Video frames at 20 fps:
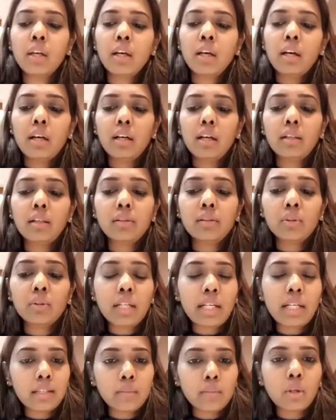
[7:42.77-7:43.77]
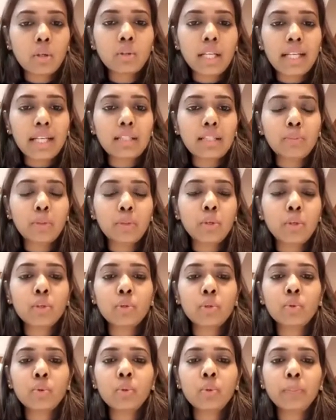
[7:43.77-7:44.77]
Uh, so that's about
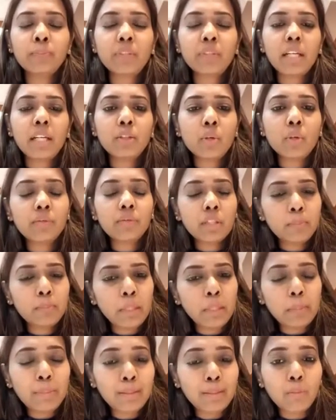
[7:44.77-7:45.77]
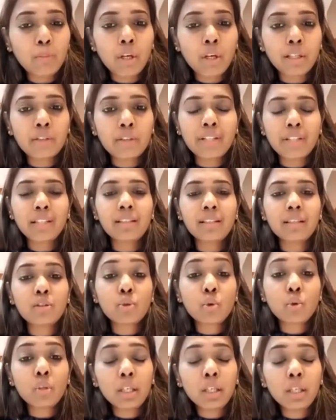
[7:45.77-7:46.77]
SpO2. Then you have the BP monitoring,
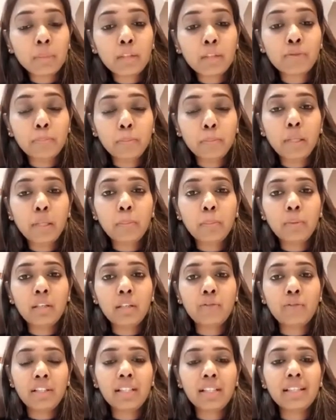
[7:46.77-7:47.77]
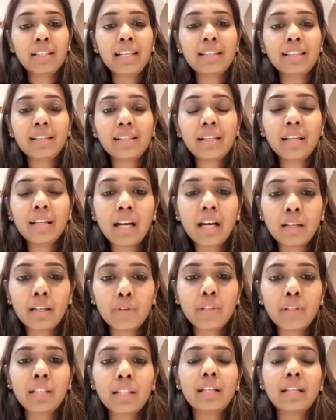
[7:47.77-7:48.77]
systolic BP. If it is less than
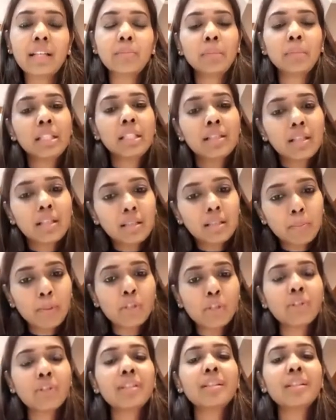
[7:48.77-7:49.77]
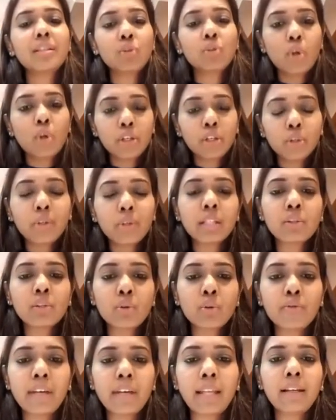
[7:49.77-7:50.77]
100, that means that the patient is not doing so
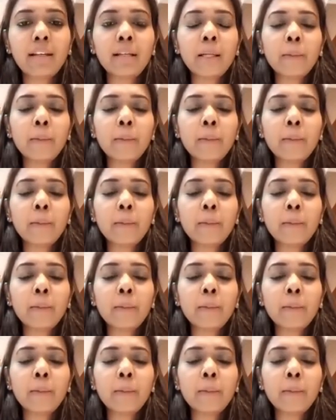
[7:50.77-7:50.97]
well.